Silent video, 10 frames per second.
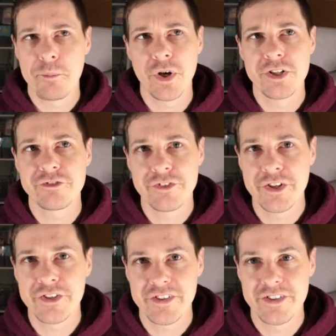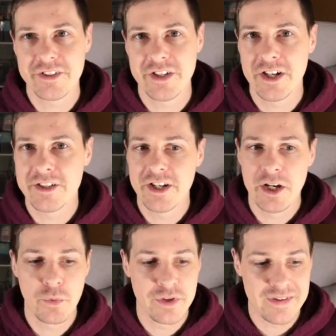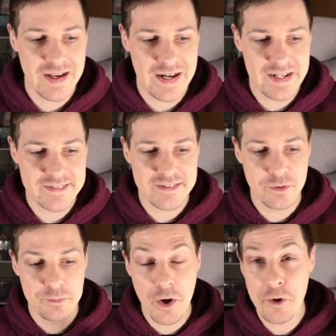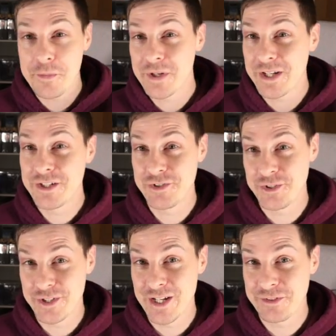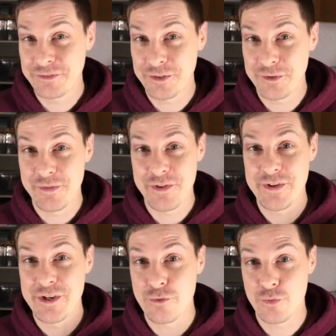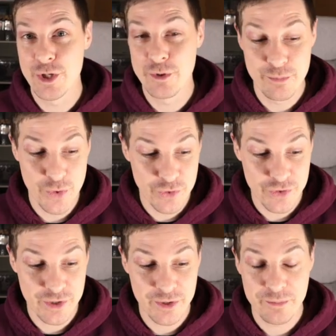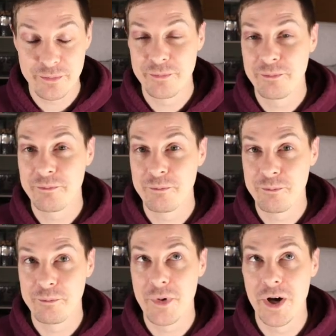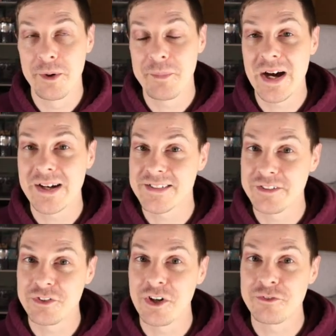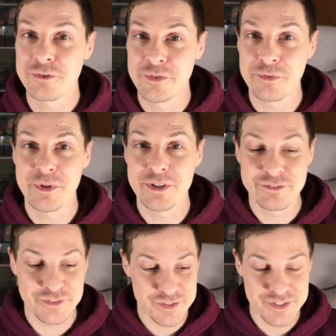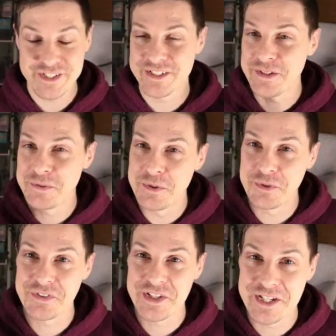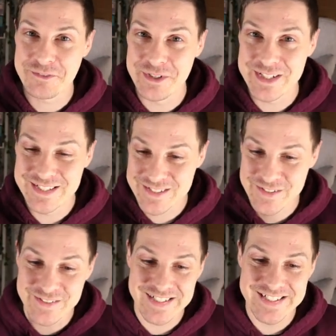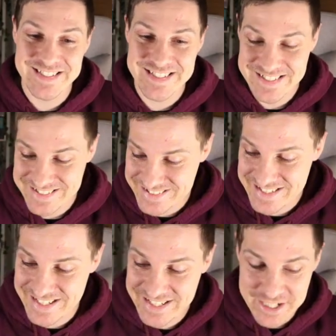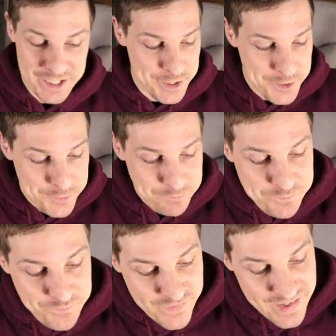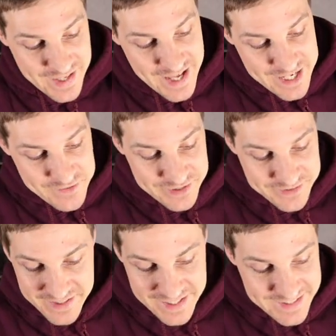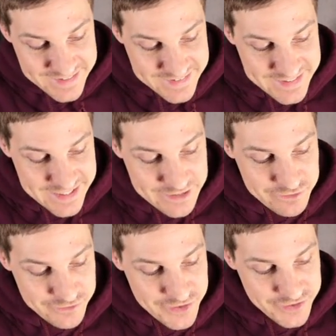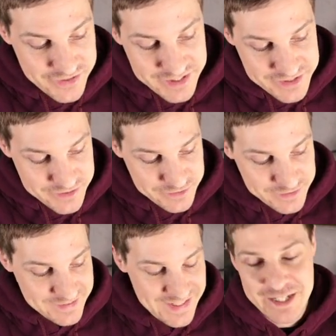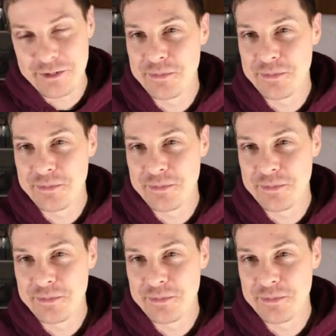Punch First is a card that I want to add, so I'm hoping I can draw that from the 3 booster packs I've got from Spiritforged, so we'll see if we can throw that into this deck. Anyway, so that is the first initial deck